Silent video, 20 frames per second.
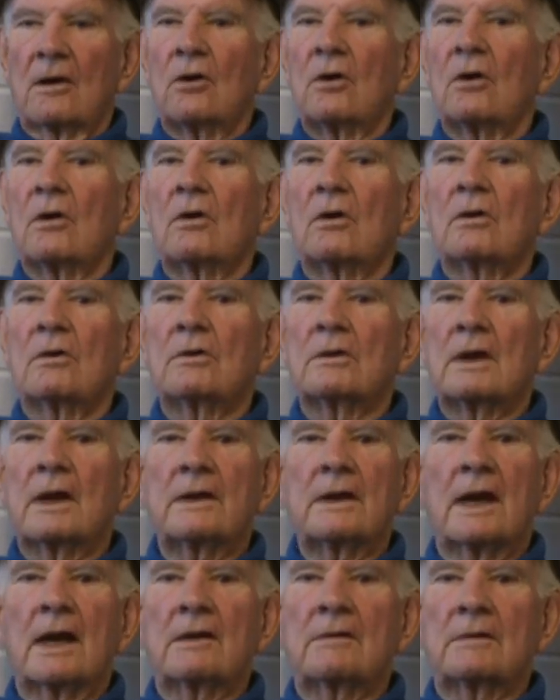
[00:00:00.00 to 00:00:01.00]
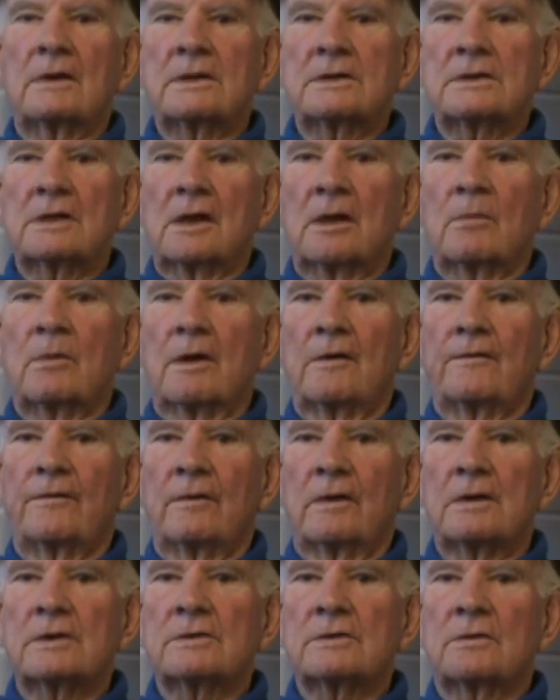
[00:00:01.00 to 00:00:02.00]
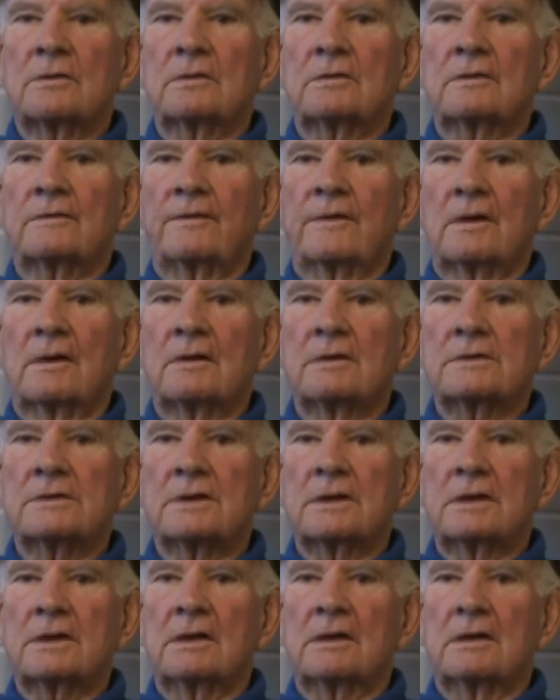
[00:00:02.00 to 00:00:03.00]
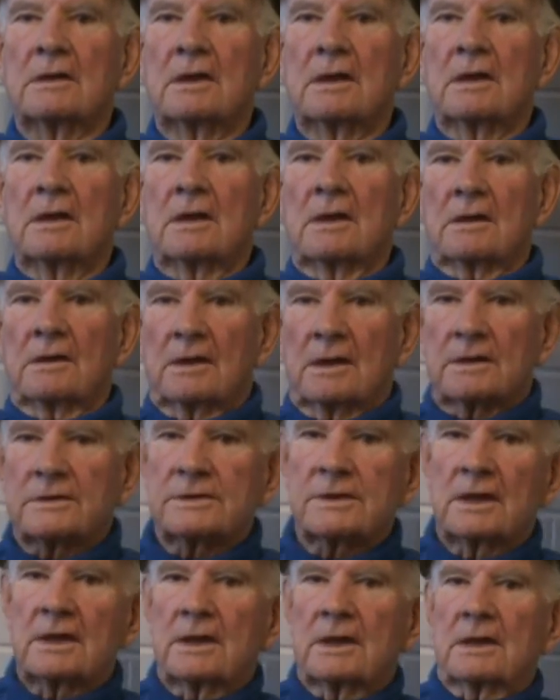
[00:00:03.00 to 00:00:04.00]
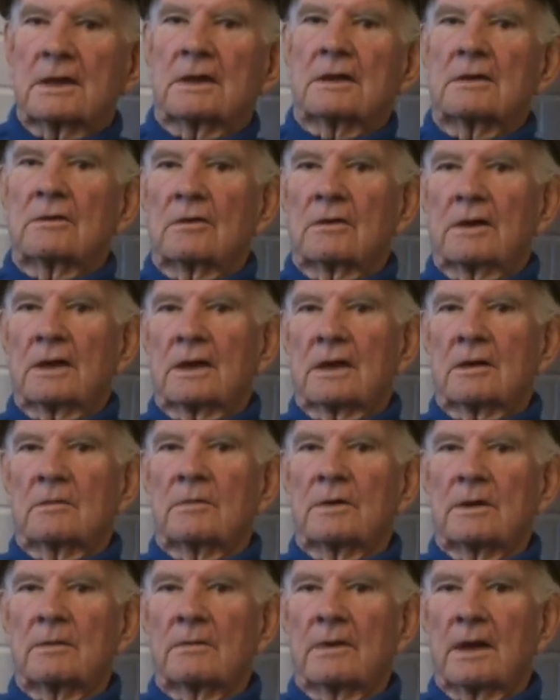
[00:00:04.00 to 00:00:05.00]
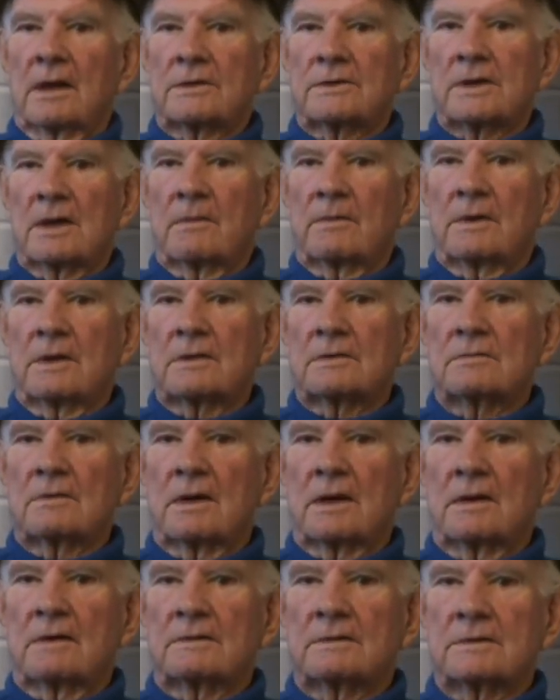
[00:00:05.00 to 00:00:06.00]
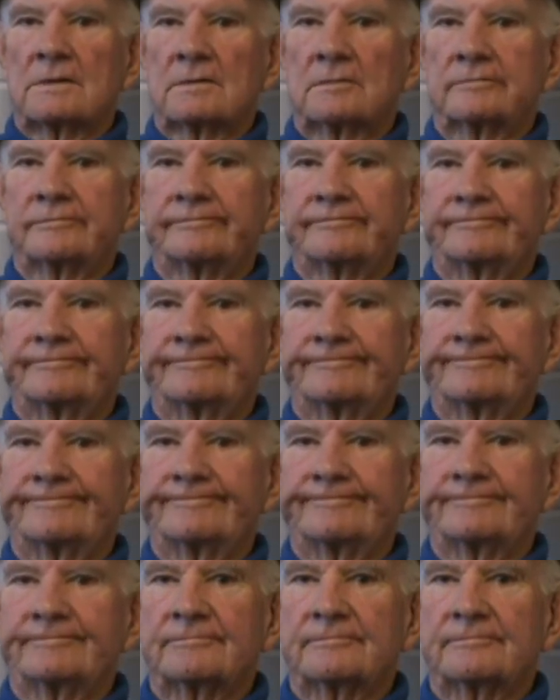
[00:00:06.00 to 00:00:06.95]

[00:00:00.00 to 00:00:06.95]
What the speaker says: Oh, yeah, not necessarily my friends, older fellows did. Yes, they did. Oh, they did bring back Japanese wives.